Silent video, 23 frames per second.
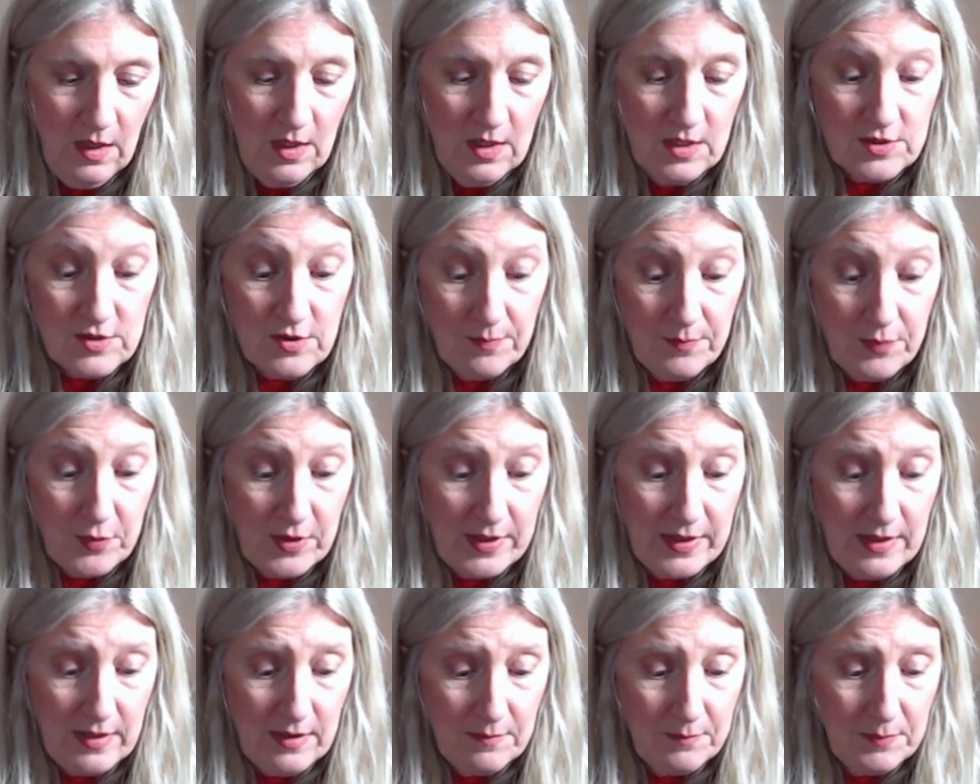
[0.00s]
So I'm
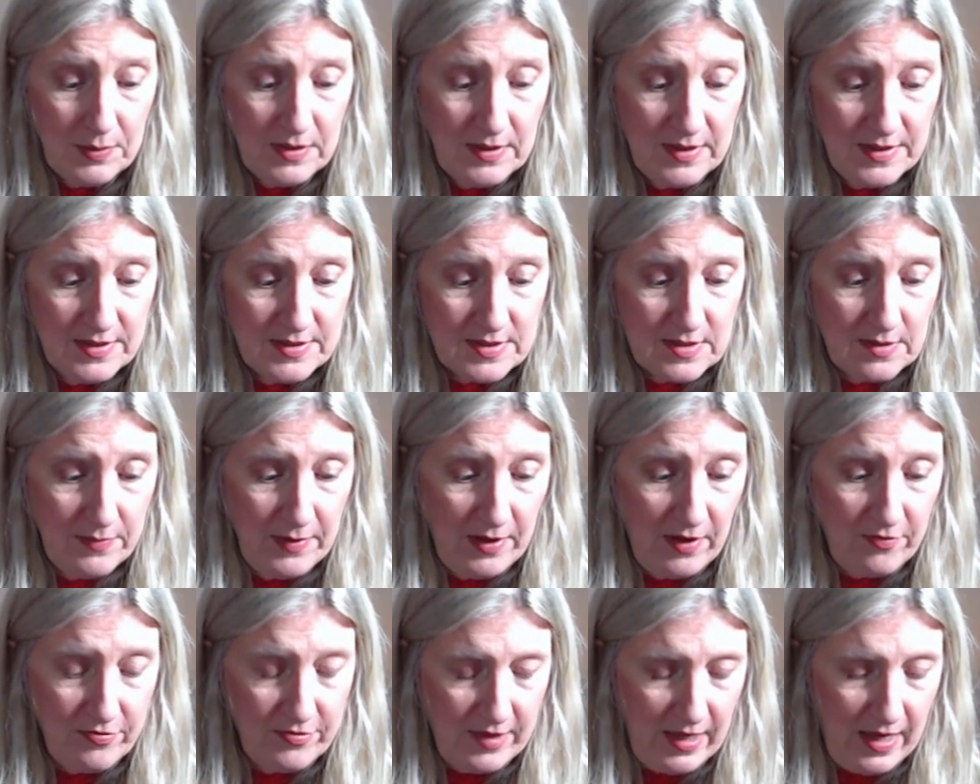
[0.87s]
pretty pleased
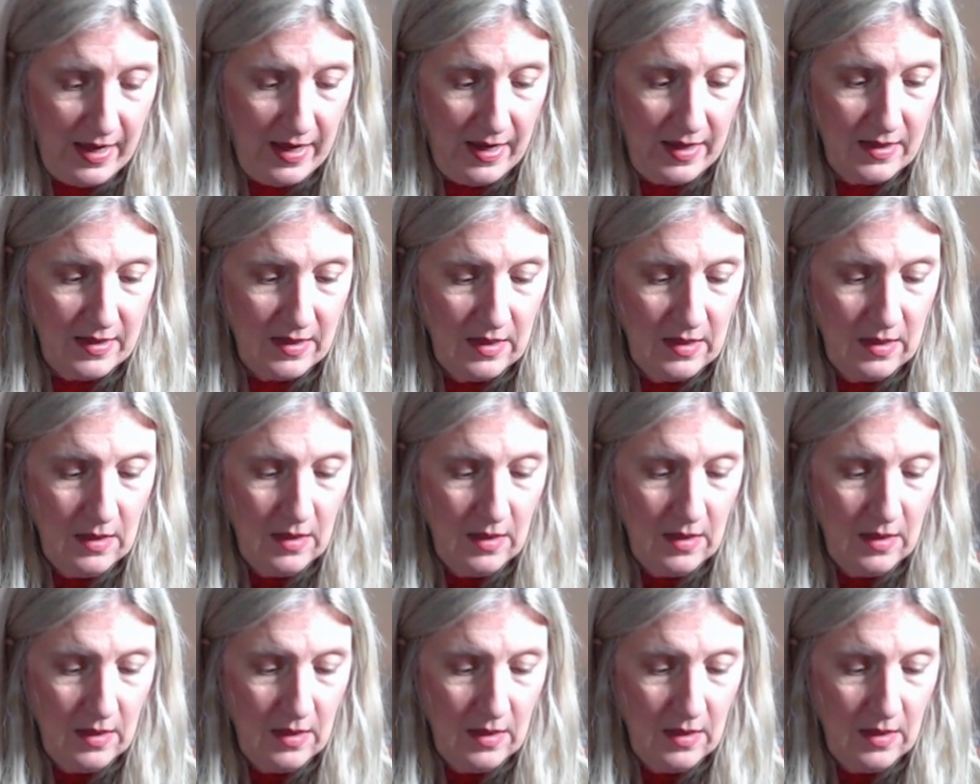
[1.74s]
about that.